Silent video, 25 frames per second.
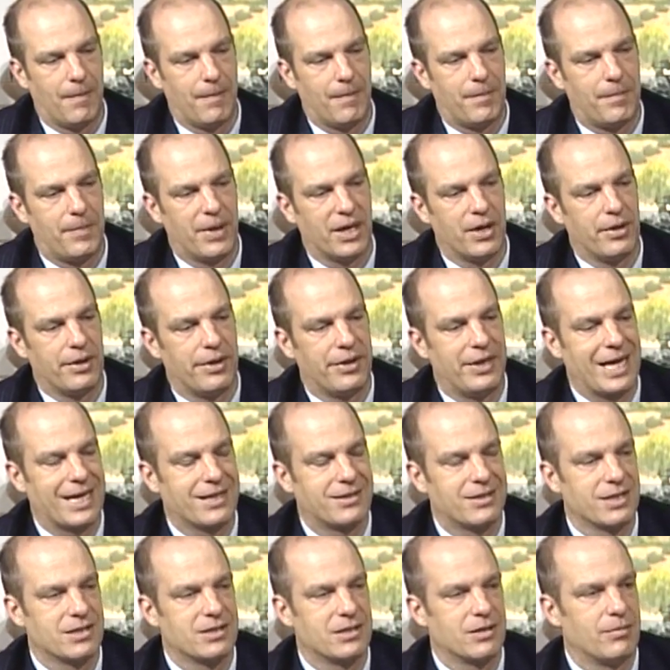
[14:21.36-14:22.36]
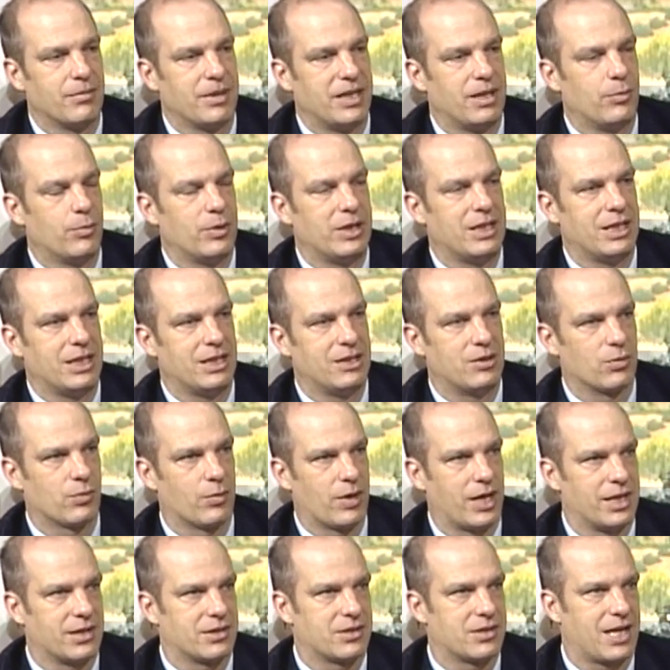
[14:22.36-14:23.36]
But that doesn't mean we need to
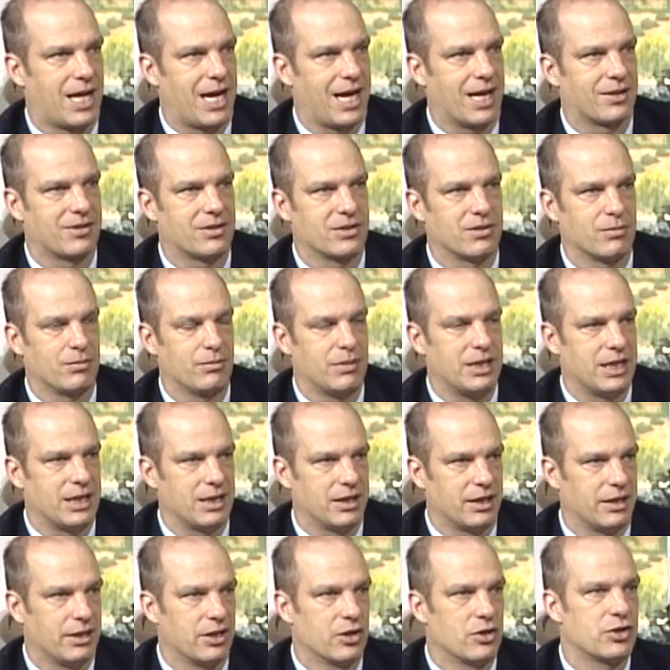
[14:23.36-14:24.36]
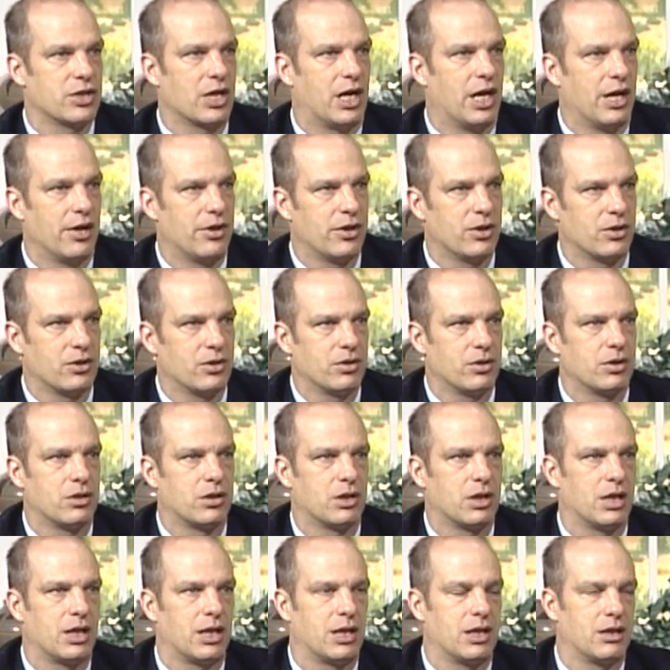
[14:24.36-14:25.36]
raise taxes immediately. There's other
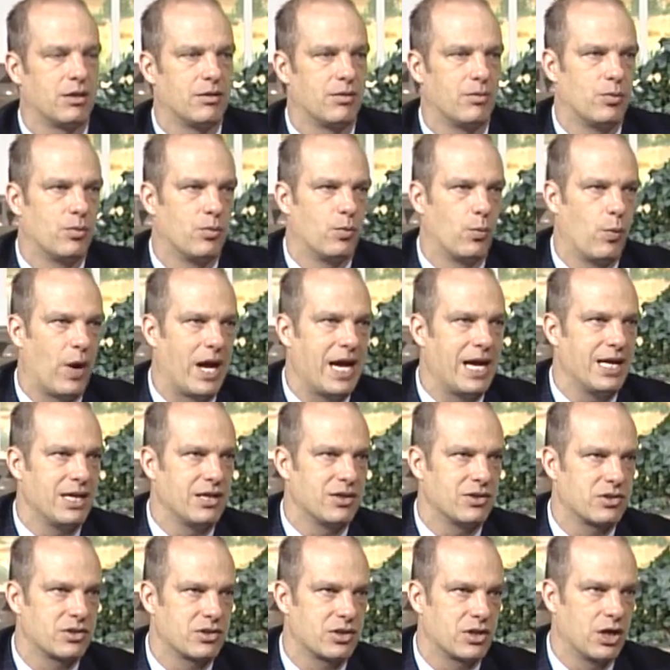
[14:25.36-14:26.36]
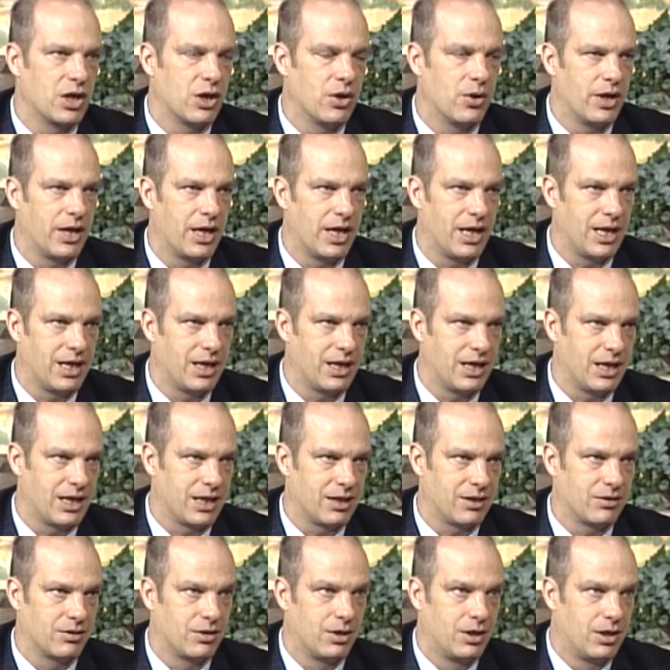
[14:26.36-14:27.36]
ways to go ahead
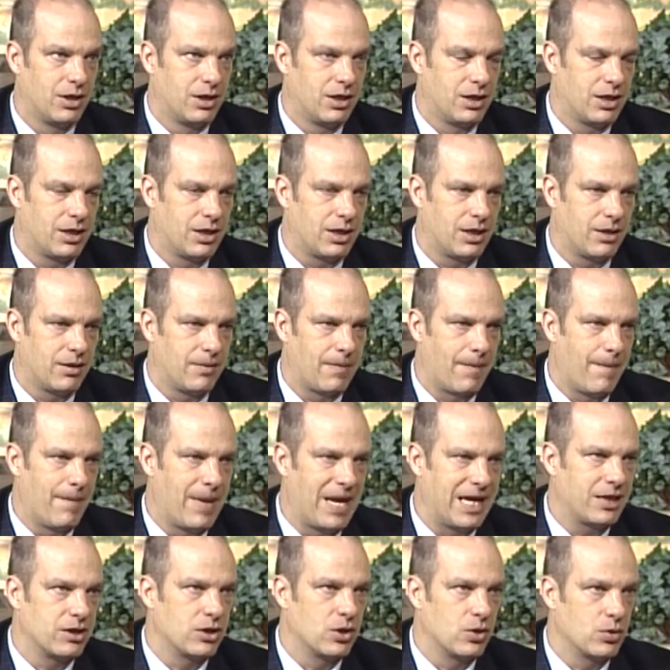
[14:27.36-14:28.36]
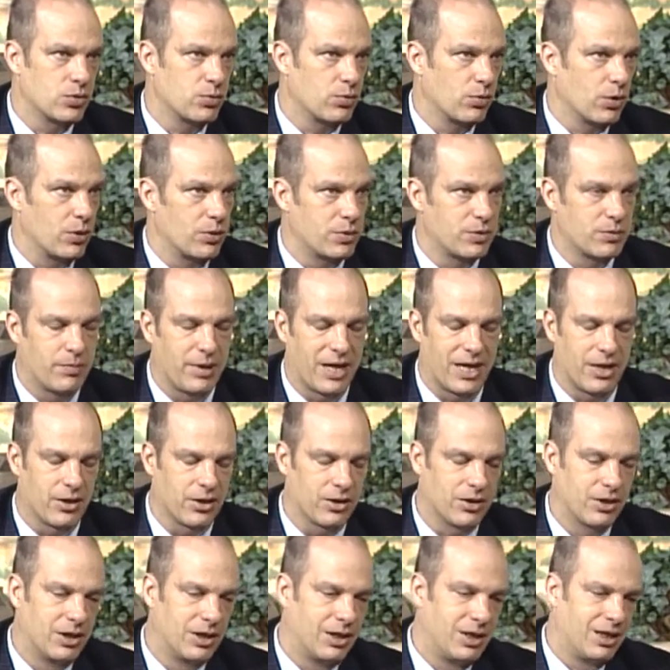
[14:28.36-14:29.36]
and make those roads
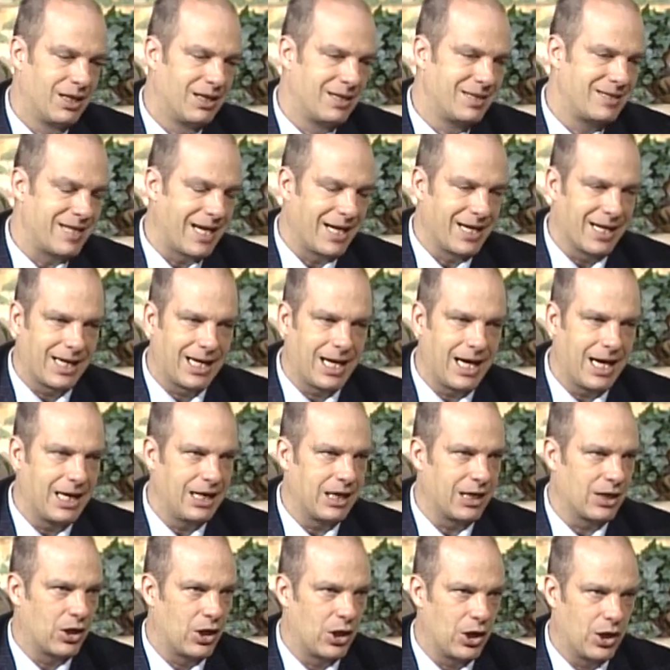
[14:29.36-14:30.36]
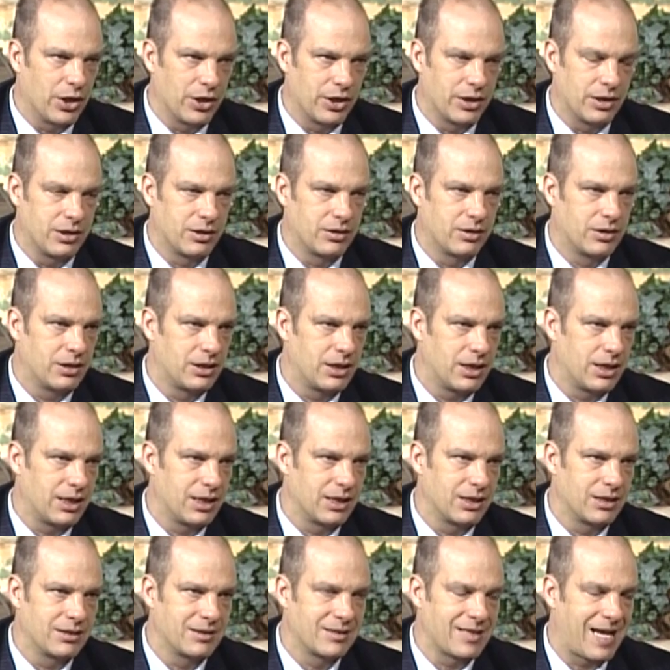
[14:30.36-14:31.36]
better. Dedicating all the
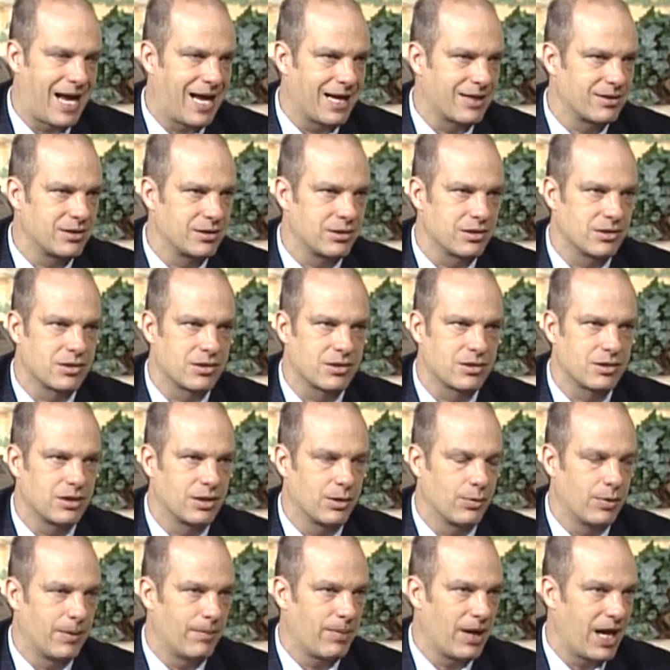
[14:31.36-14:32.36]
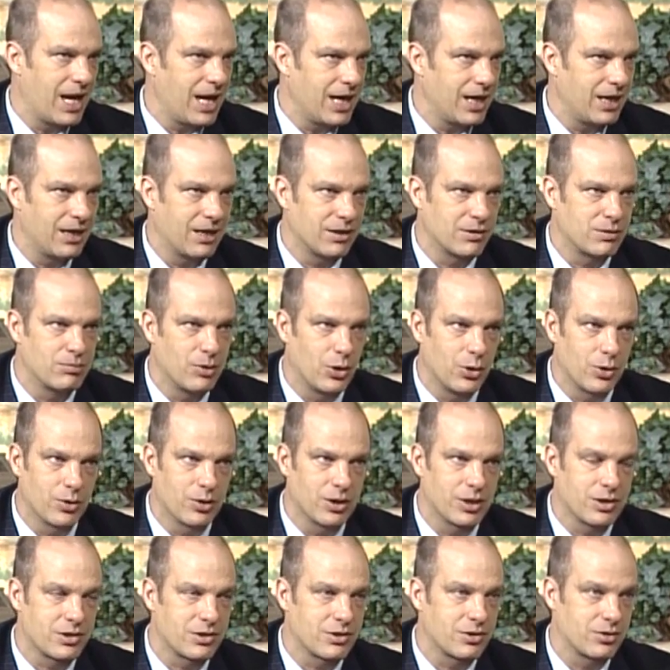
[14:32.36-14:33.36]
taxes that we pay as
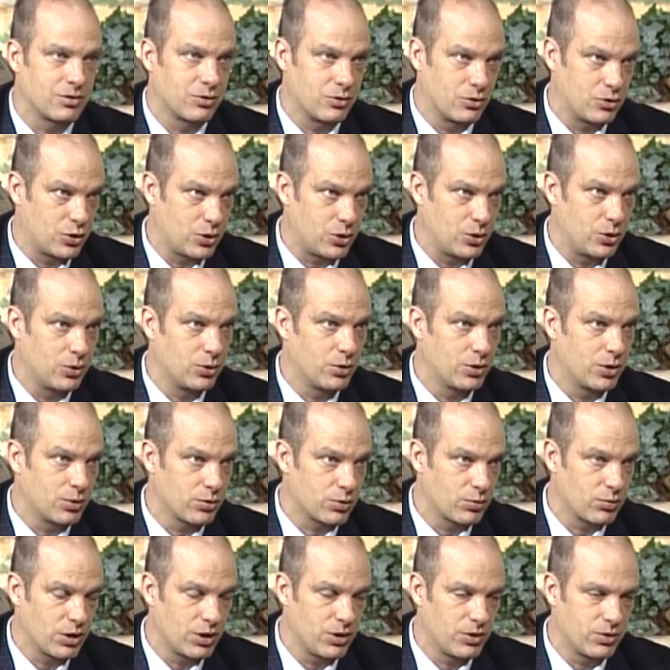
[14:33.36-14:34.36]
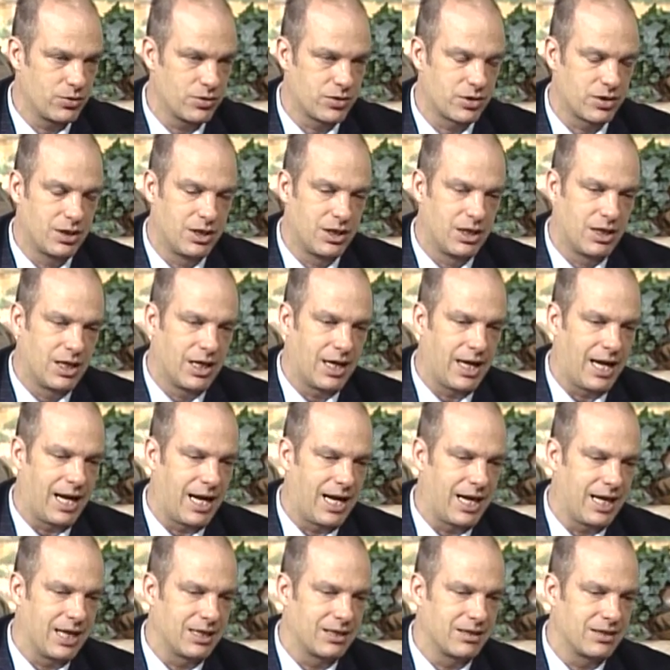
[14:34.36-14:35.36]
motorists to those roads,
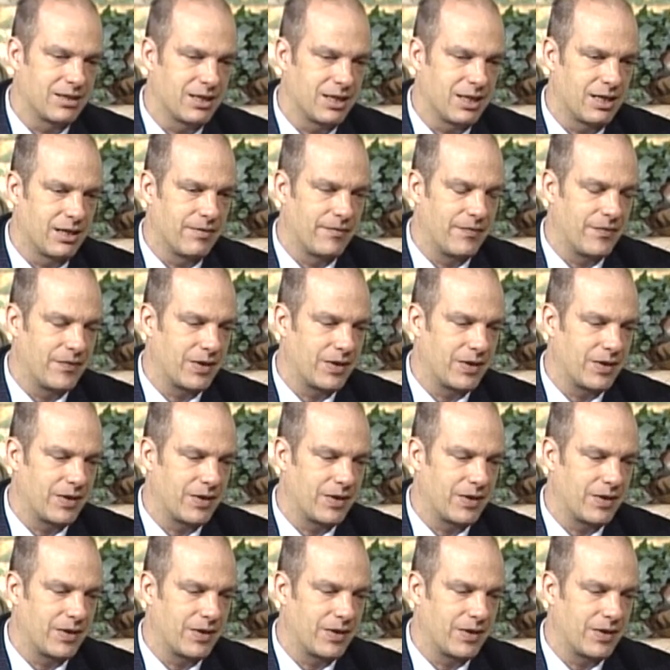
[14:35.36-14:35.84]
and